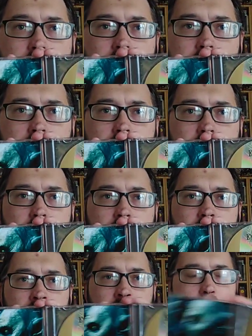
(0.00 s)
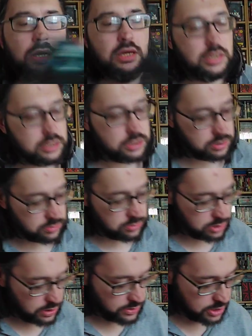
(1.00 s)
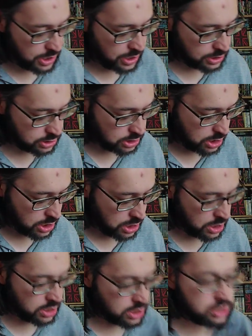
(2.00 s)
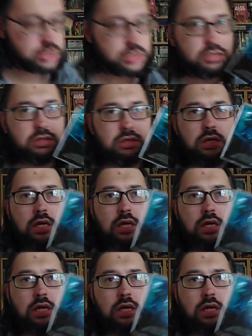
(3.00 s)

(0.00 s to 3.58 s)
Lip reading: The disc right there, and underneath the disc is